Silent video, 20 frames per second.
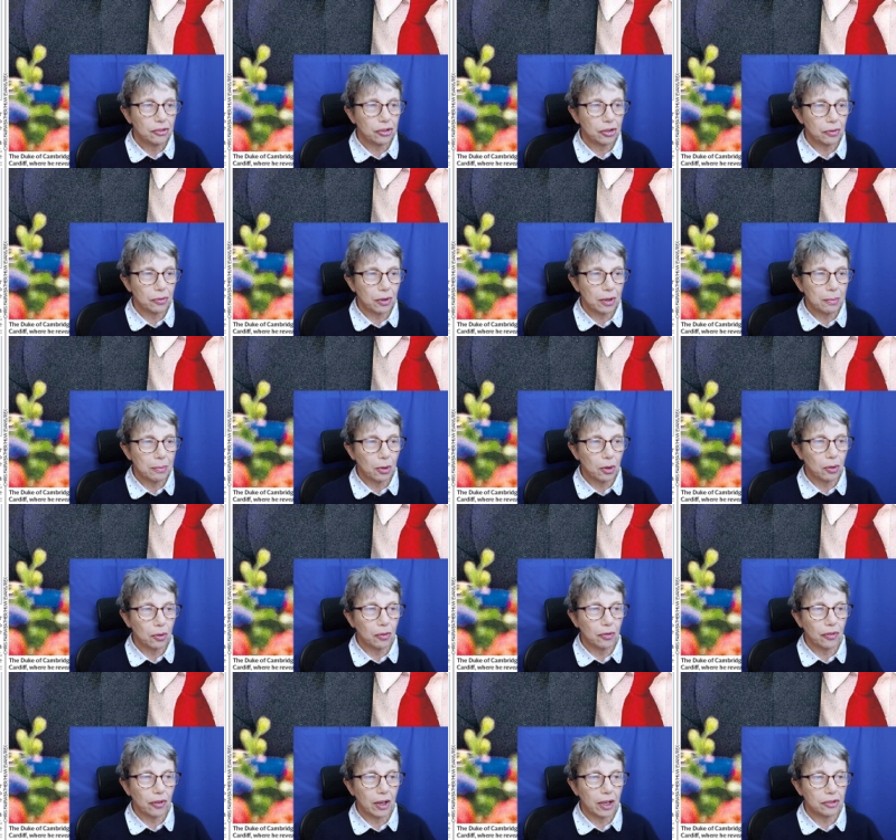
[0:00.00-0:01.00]
to
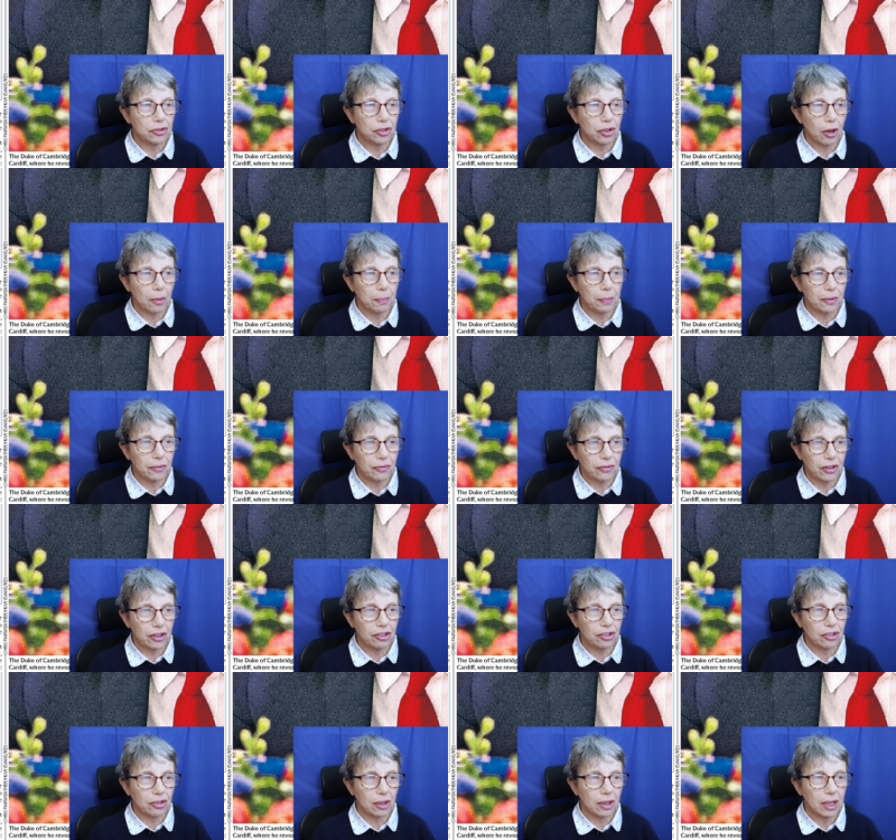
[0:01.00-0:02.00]
remove her top
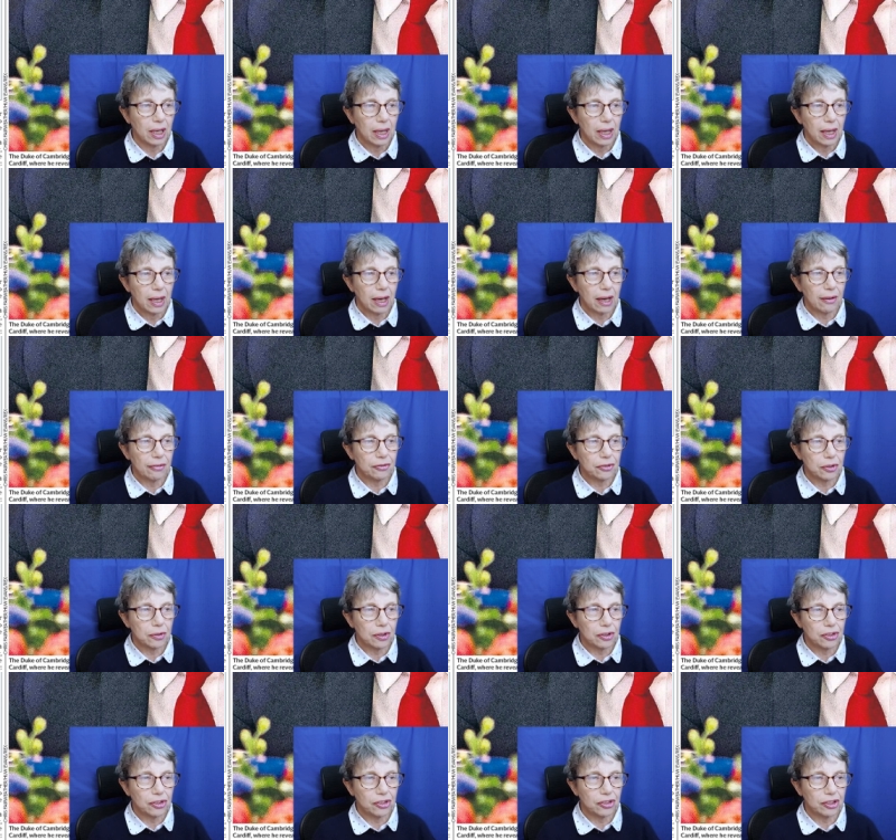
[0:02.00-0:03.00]
official
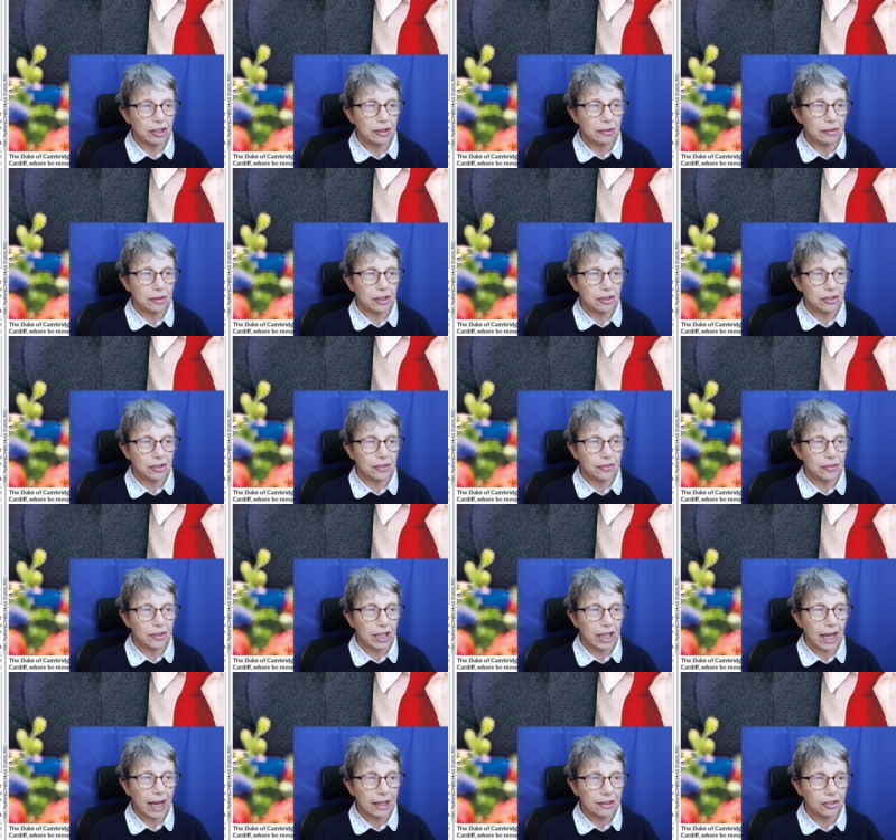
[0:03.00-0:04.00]
after a series
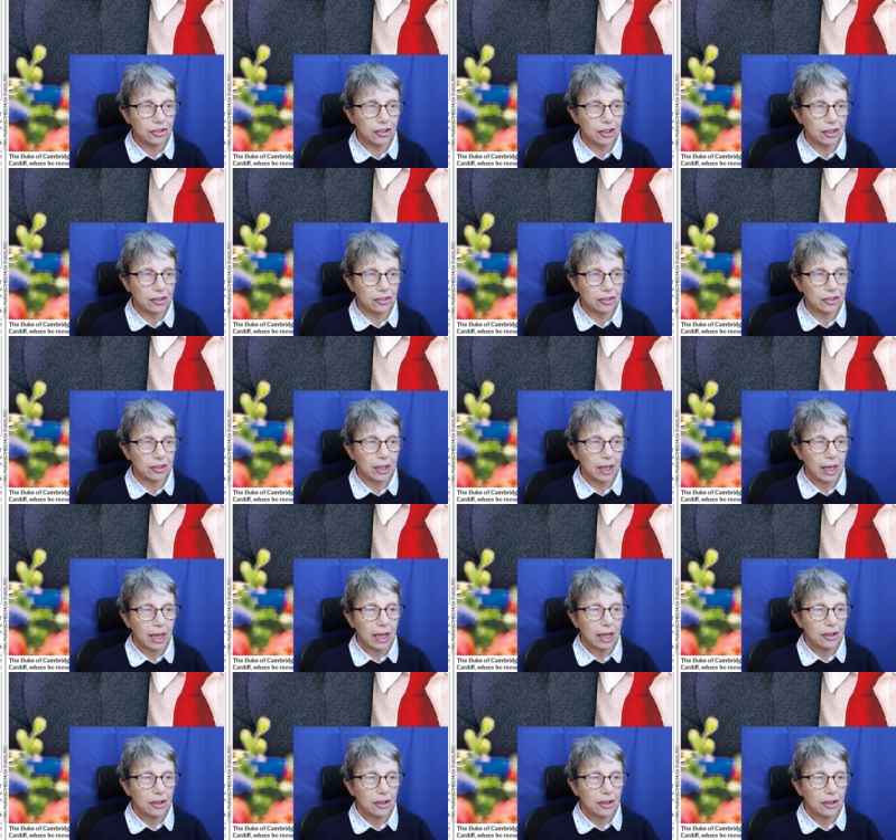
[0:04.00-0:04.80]
of clashes.